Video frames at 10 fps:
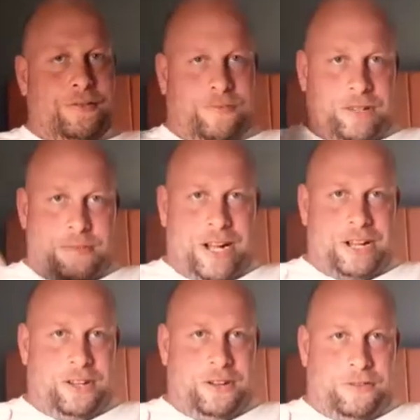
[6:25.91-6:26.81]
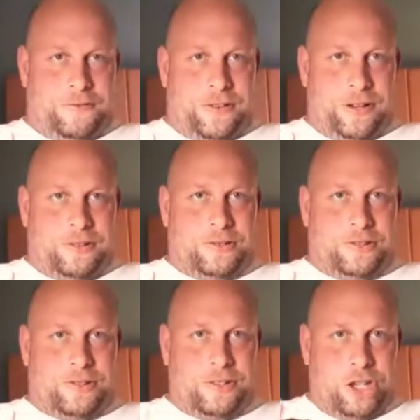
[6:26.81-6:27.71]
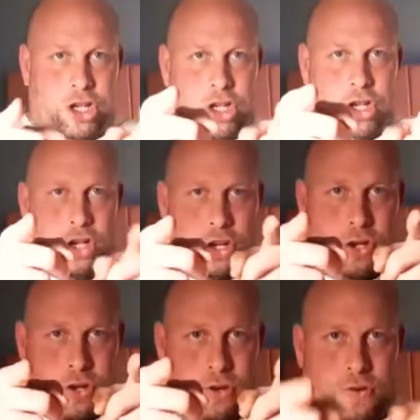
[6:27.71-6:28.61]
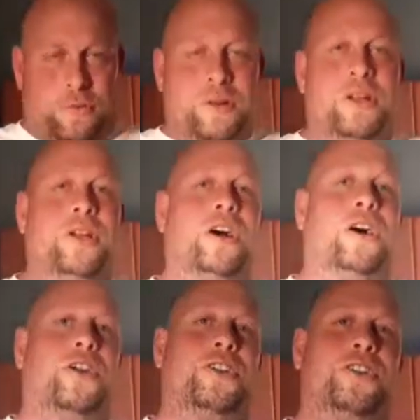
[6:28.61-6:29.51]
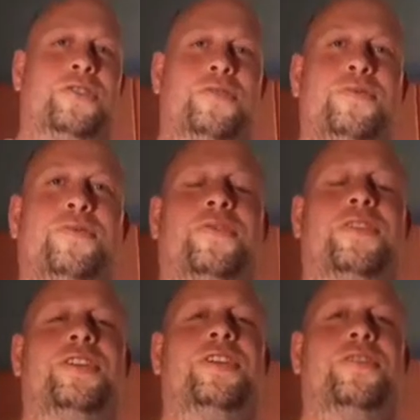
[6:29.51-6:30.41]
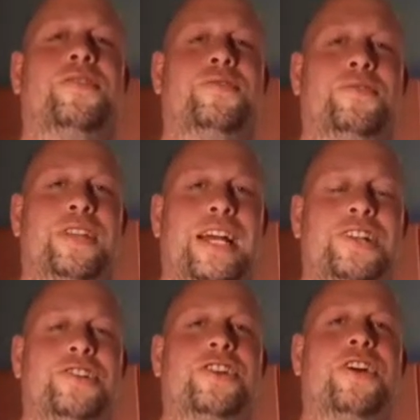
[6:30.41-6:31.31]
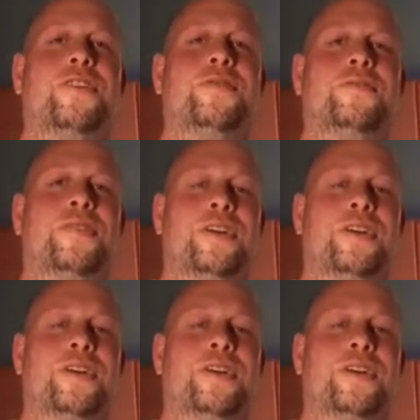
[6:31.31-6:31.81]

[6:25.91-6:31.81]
what about you, folks? Are you going to go to that show?